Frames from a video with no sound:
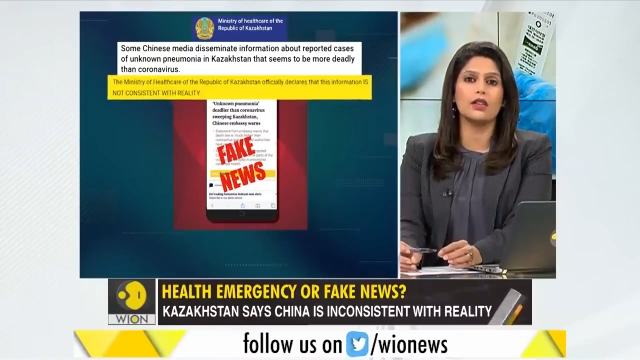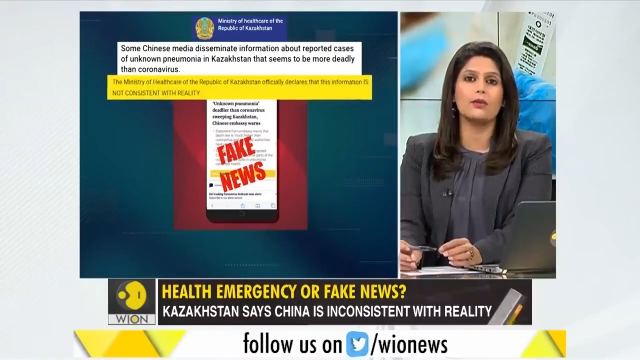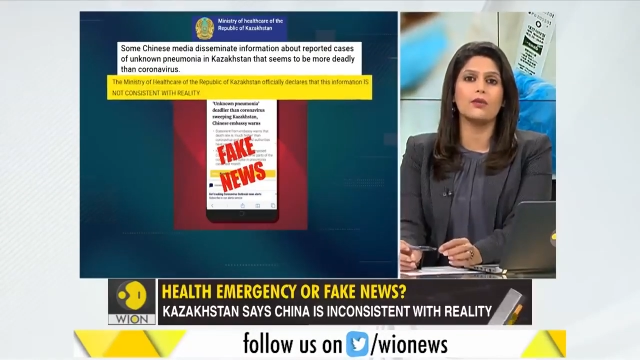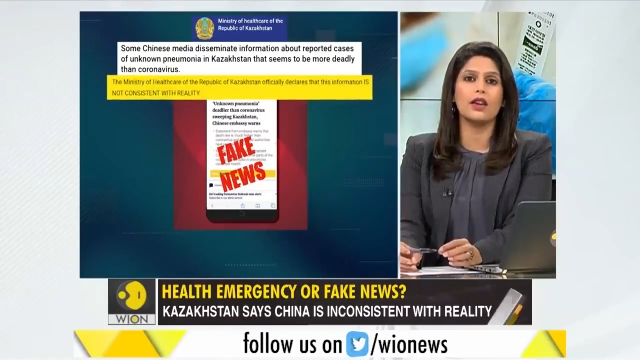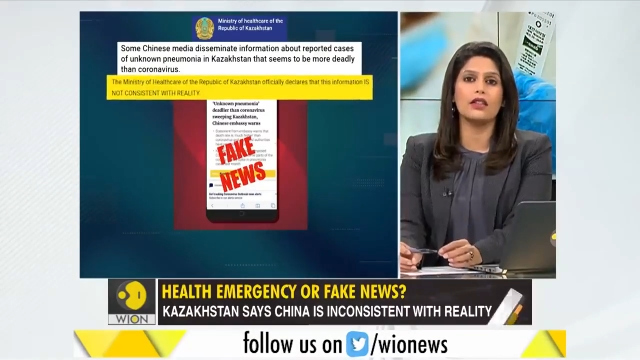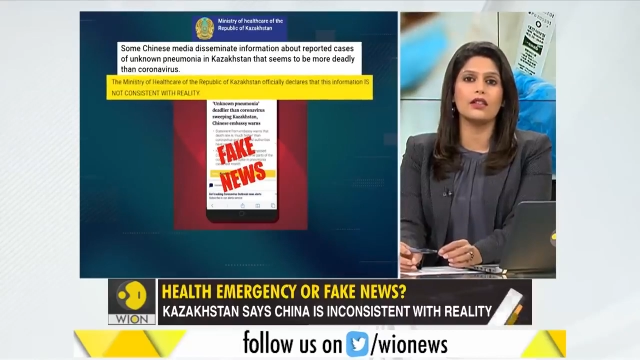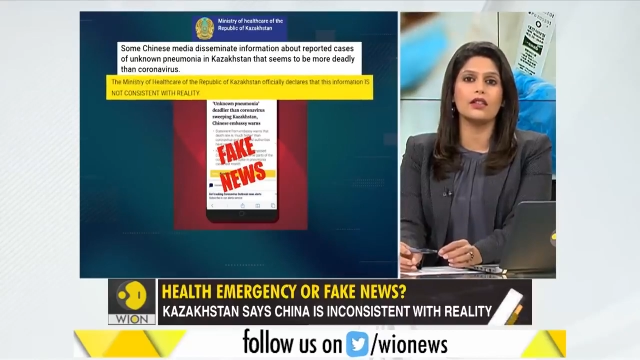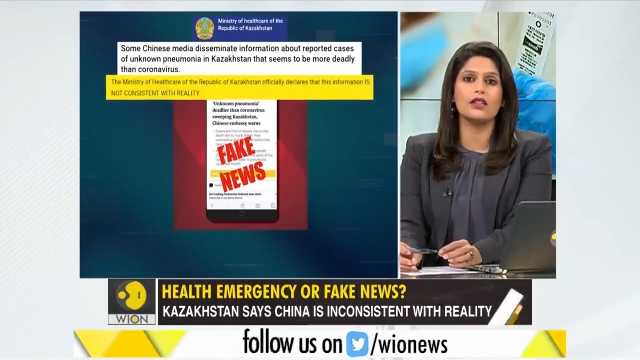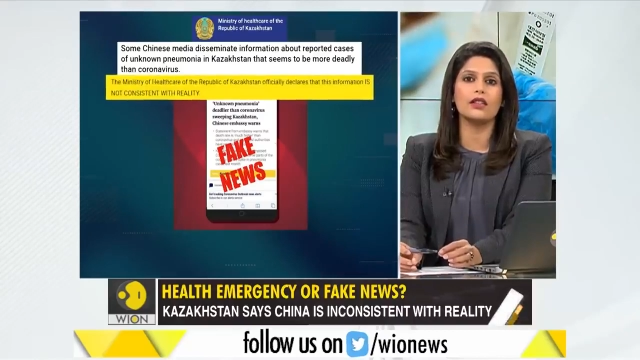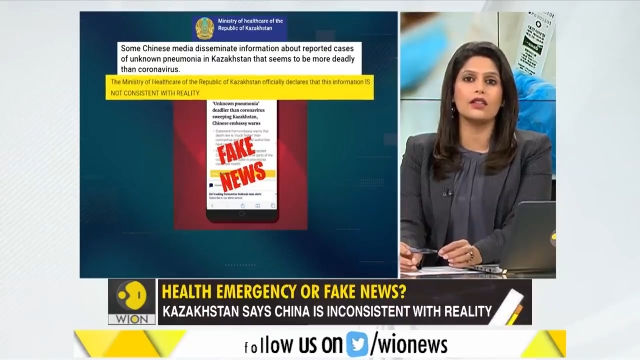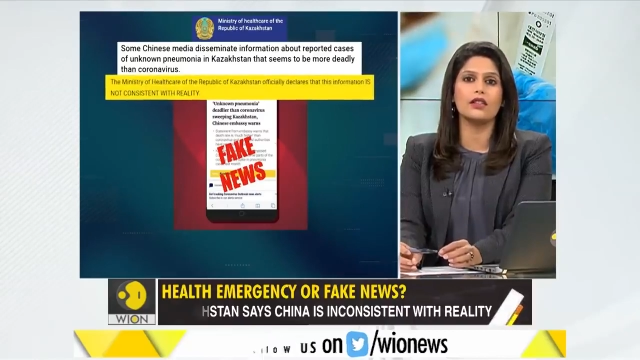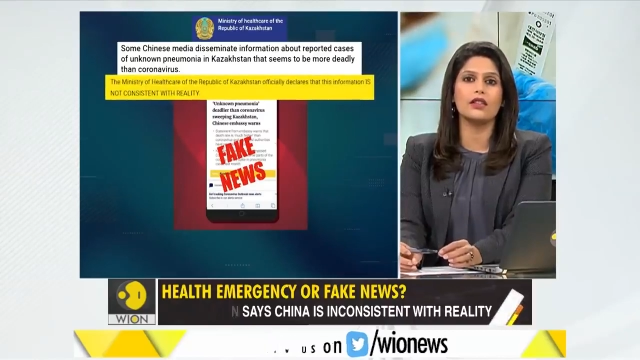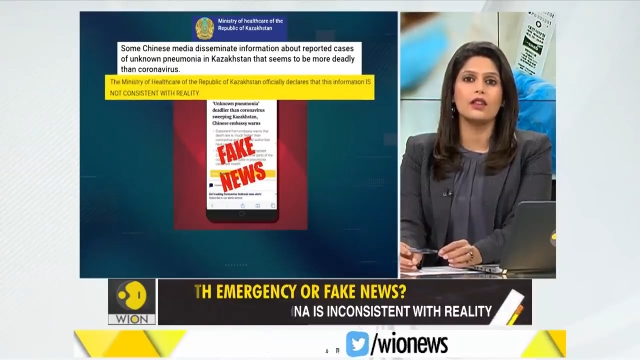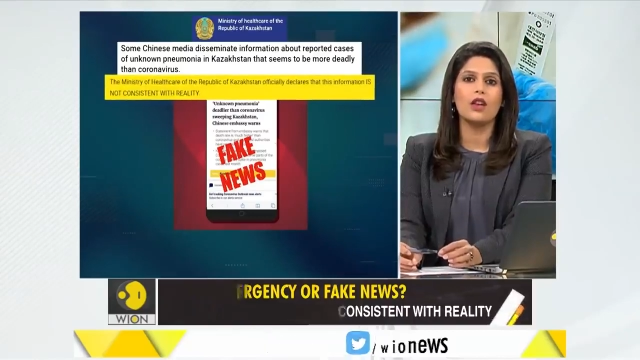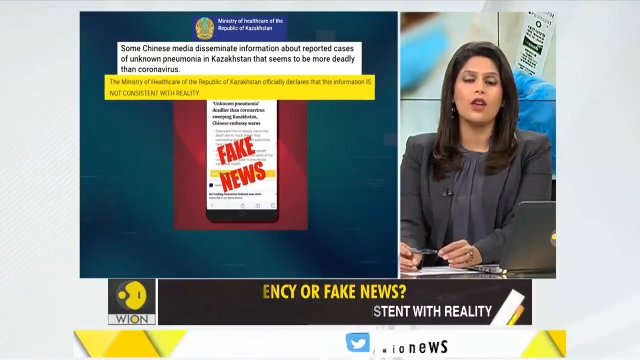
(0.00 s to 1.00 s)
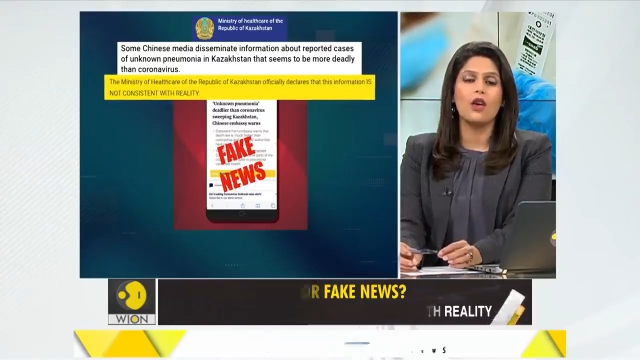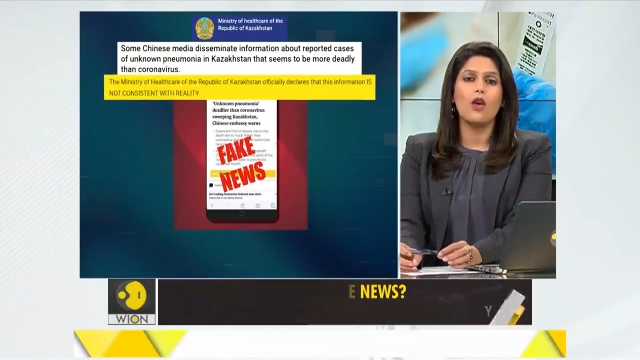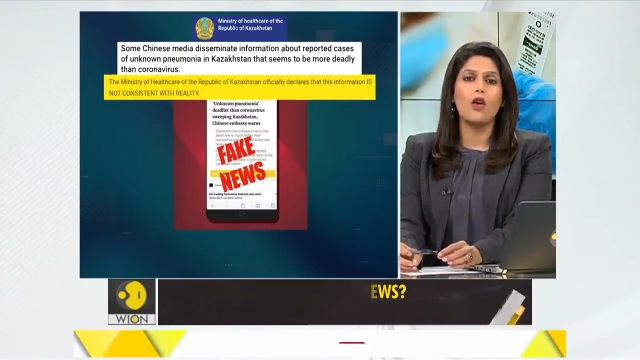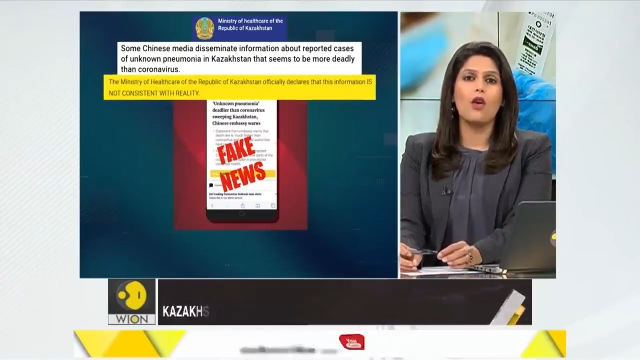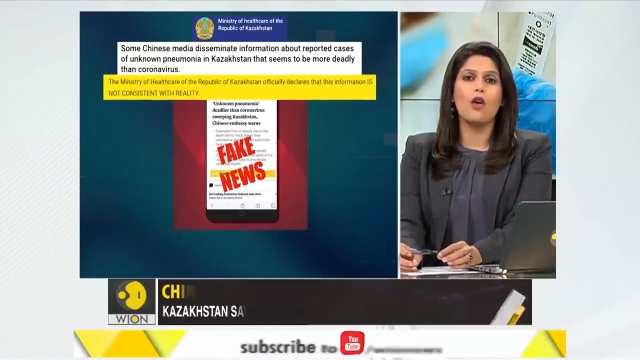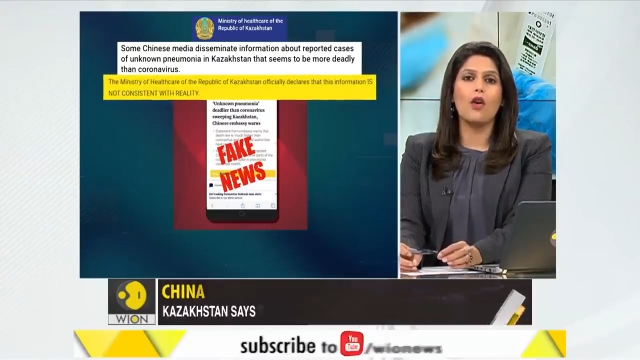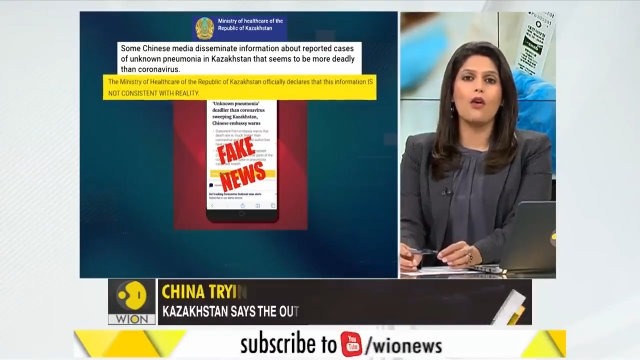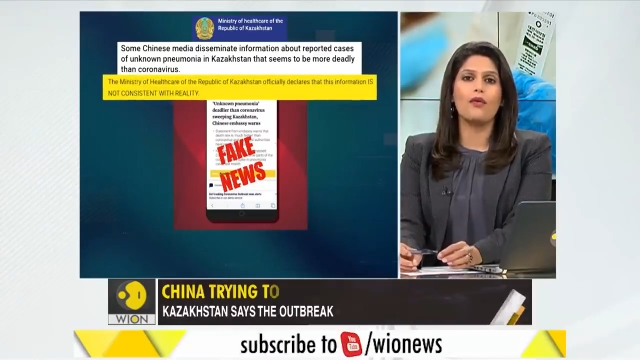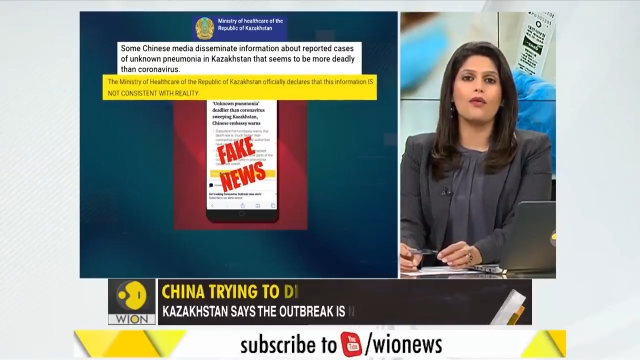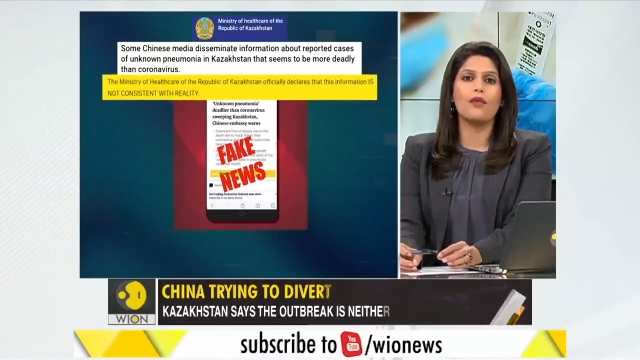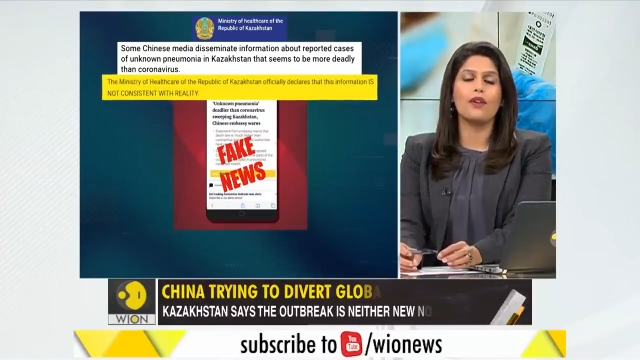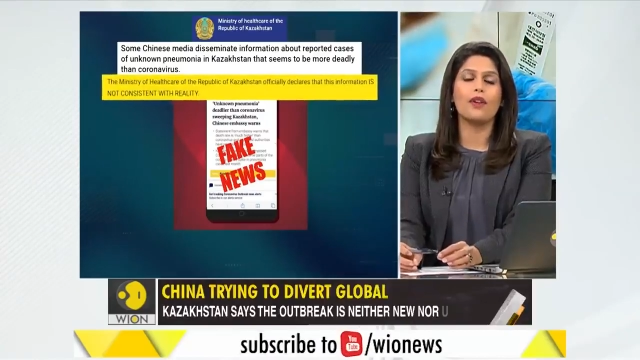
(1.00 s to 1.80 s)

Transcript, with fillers: the presence of